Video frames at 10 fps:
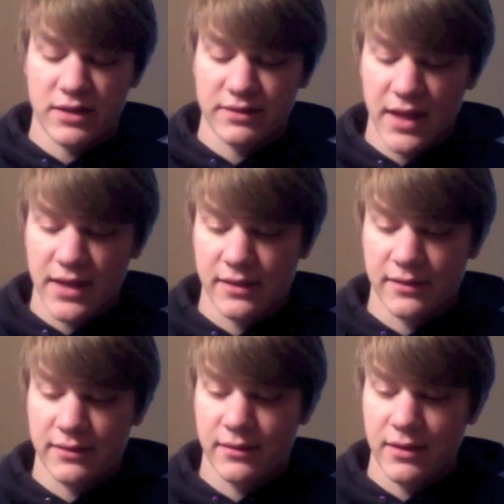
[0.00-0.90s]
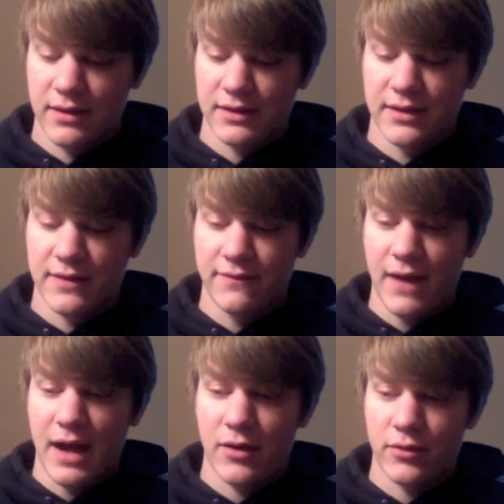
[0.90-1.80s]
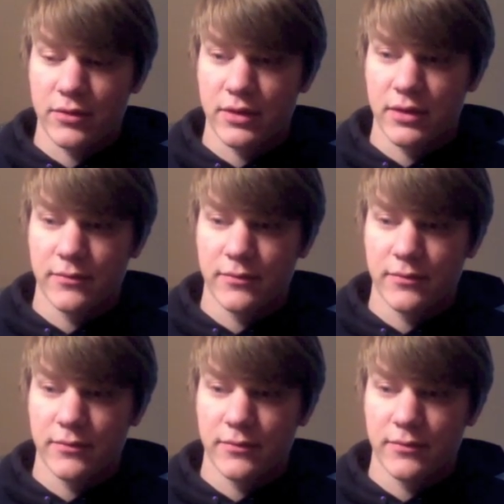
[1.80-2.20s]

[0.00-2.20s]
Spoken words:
to say is that they found,